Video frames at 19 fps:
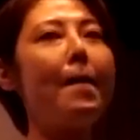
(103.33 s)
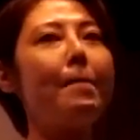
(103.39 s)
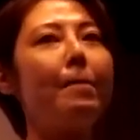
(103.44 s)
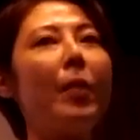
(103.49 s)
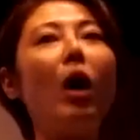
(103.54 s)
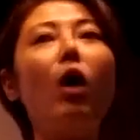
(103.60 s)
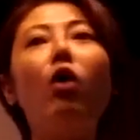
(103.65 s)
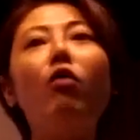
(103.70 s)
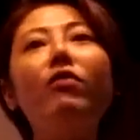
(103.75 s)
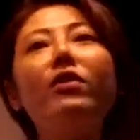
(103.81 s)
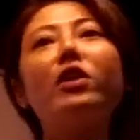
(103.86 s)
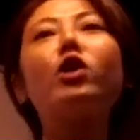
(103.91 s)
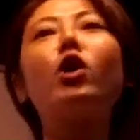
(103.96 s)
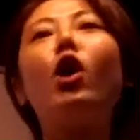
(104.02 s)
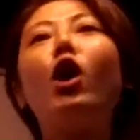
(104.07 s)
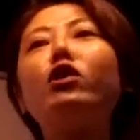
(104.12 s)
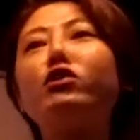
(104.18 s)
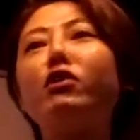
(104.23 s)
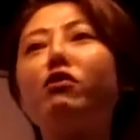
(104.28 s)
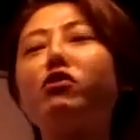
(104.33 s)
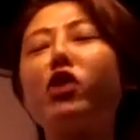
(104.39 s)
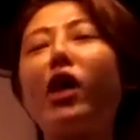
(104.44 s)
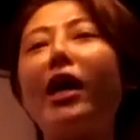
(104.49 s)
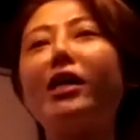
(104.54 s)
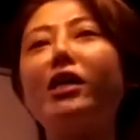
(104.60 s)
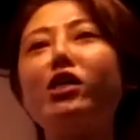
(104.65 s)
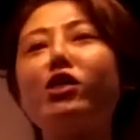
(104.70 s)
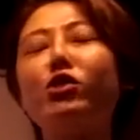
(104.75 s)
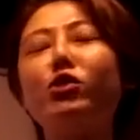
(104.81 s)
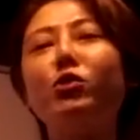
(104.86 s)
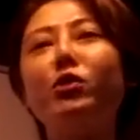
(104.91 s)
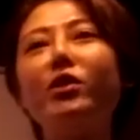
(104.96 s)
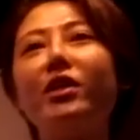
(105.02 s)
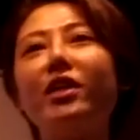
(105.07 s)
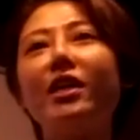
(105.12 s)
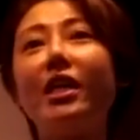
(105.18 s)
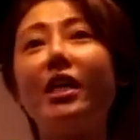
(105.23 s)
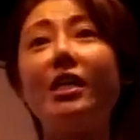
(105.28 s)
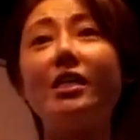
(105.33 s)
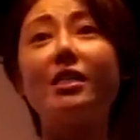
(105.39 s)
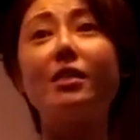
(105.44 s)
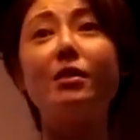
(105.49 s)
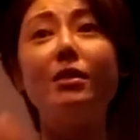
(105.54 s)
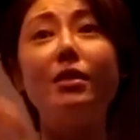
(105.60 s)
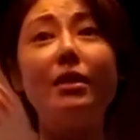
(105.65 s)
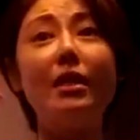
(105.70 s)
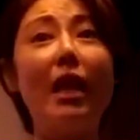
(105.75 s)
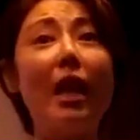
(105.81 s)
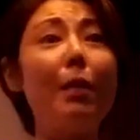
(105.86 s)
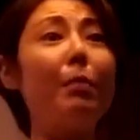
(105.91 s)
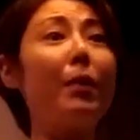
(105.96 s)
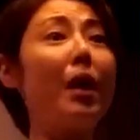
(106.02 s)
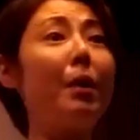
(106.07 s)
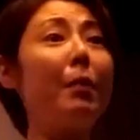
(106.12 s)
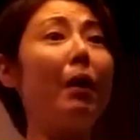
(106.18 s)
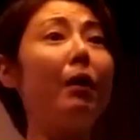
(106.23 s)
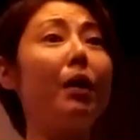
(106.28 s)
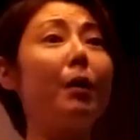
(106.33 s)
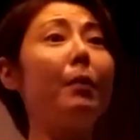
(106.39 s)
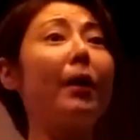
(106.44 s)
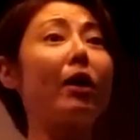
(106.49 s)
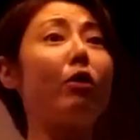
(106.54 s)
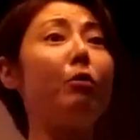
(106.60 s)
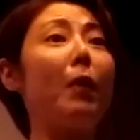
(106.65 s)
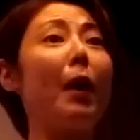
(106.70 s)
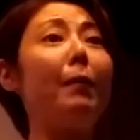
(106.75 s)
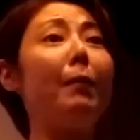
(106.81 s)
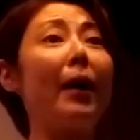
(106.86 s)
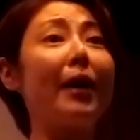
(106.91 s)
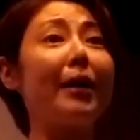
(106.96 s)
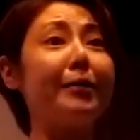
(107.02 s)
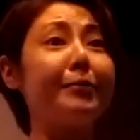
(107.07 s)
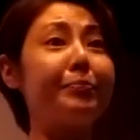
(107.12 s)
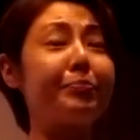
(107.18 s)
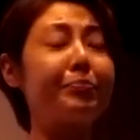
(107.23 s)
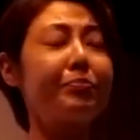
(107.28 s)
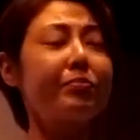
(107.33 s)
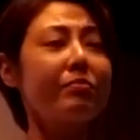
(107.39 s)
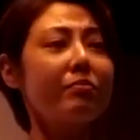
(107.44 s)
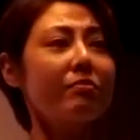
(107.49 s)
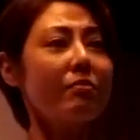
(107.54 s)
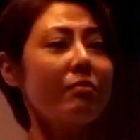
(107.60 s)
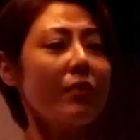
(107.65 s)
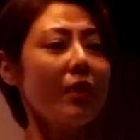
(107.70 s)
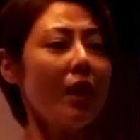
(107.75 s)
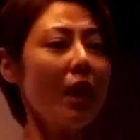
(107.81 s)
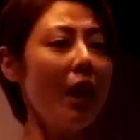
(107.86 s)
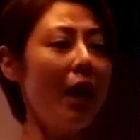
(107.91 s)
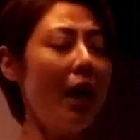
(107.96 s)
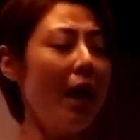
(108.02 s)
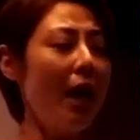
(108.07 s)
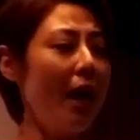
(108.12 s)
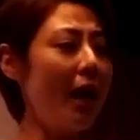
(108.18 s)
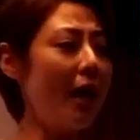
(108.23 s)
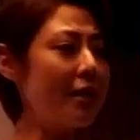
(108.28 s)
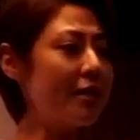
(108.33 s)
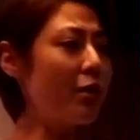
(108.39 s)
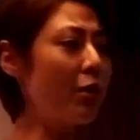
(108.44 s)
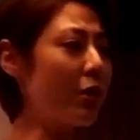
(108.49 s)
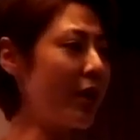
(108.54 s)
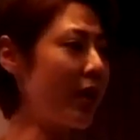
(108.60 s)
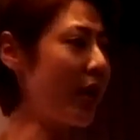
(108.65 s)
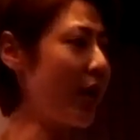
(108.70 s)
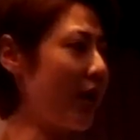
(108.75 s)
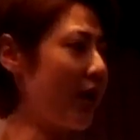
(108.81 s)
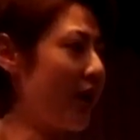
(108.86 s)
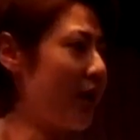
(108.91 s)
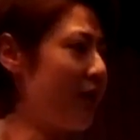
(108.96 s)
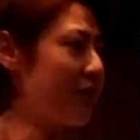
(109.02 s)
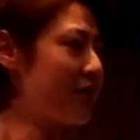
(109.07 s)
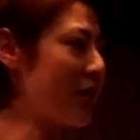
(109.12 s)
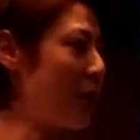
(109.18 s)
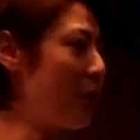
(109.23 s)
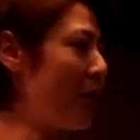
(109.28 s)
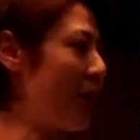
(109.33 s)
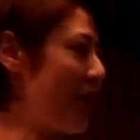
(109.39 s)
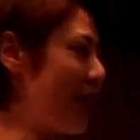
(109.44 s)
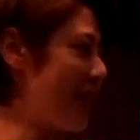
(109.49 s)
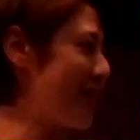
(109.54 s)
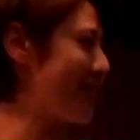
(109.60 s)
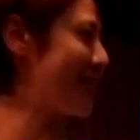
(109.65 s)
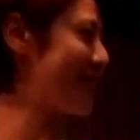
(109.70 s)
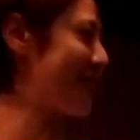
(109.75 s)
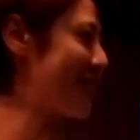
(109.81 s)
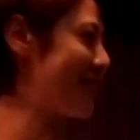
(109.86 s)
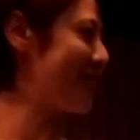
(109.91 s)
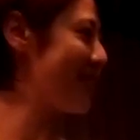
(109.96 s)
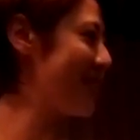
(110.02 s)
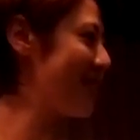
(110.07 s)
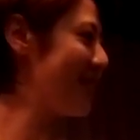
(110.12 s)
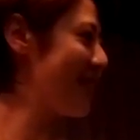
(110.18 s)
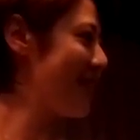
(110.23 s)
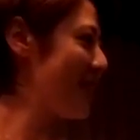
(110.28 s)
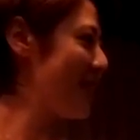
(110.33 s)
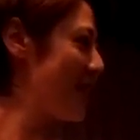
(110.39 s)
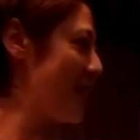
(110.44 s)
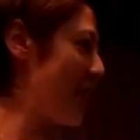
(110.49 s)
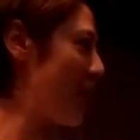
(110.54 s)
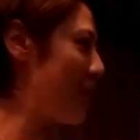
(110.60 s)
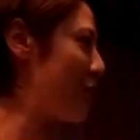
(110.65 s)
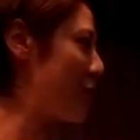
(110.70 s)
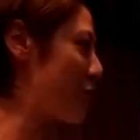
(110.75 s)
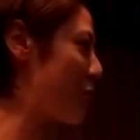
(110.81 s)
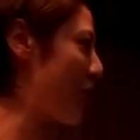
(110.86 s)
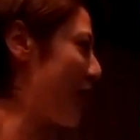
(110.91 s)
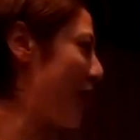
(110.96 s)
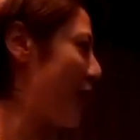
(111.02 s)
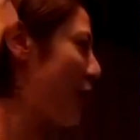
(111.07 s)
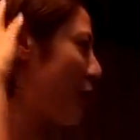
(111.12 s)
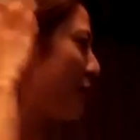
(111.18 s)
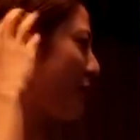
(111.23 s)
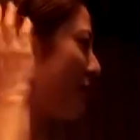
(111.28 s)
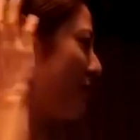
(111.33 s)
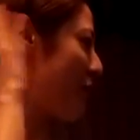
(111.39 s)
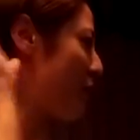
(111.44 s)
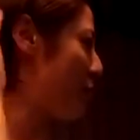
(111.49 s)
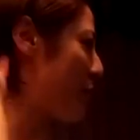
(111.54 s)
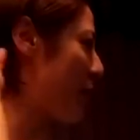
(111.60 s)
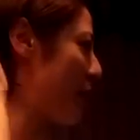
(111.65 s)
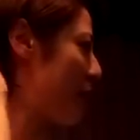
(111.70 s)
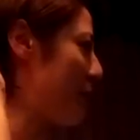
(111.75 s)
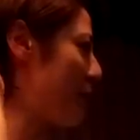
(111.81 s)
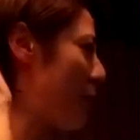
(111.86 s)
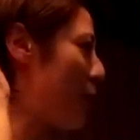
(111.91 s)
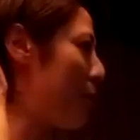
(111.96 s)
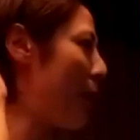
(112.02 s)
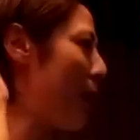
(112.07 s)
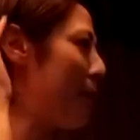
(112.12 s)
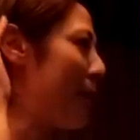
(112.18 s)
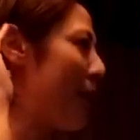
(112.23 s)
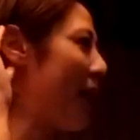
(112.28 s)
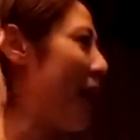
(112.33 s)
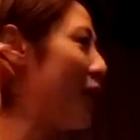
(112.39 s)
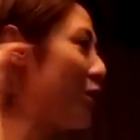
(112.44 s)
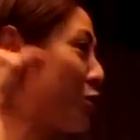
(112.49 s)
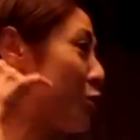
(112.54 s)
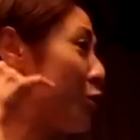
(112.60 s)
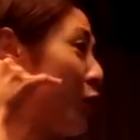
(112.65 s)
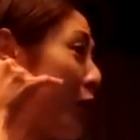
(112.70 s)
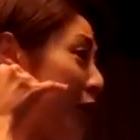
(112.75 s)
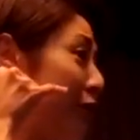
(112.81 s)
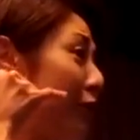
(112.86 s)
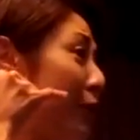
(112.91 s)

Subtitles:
But over the course of Chinese New Year, his name came out at the back of my mind. And I said, okay, if someone's name is ringing on my mind, I should give